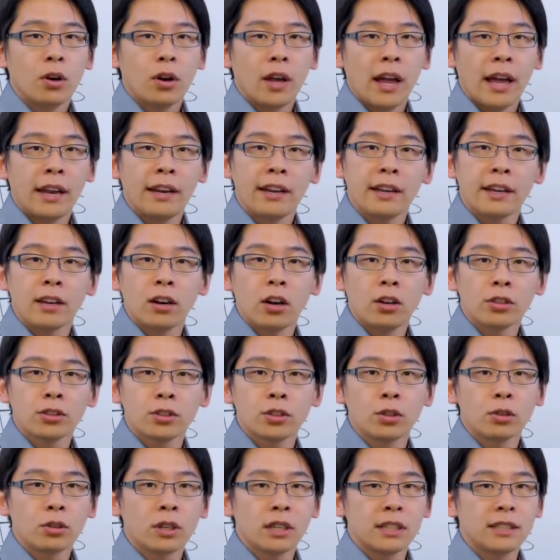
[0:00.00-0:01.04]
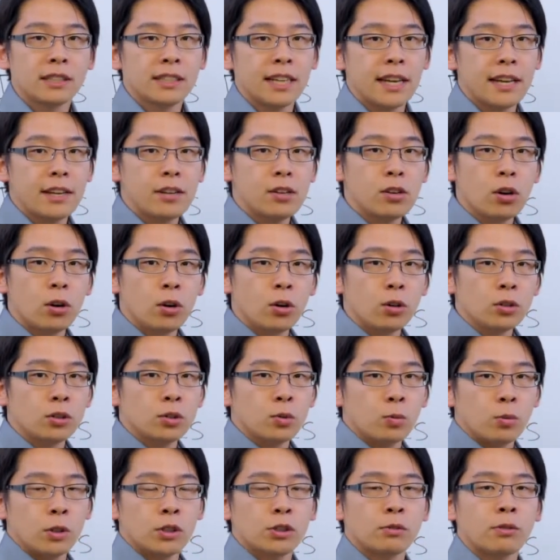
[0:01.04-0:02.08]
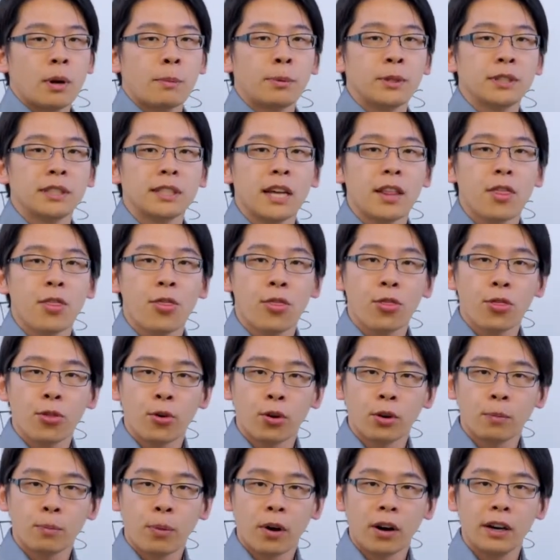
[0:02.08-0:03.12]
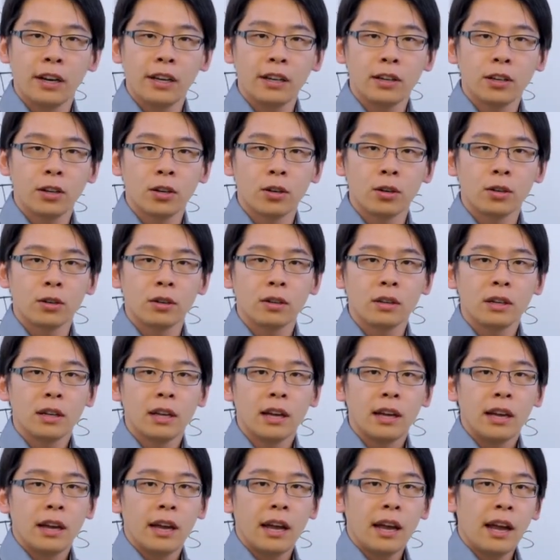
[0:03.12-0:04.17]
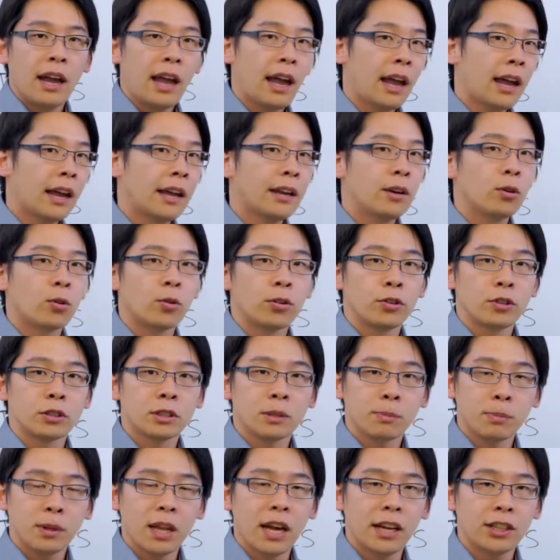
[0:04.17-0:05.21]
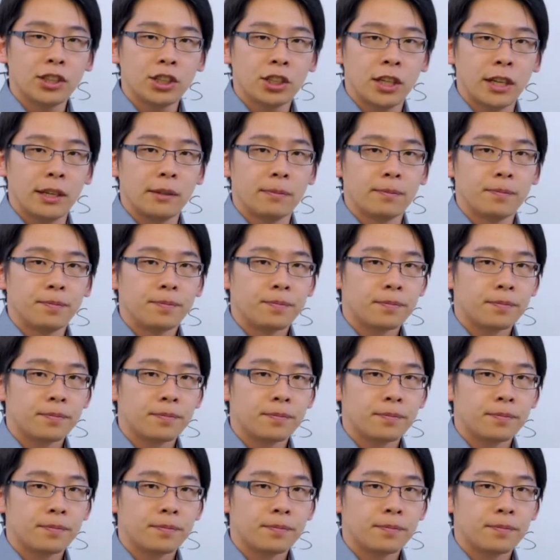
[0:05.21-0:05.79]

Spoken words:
and it can also contain nodes which represent third-party code and or your supply chain.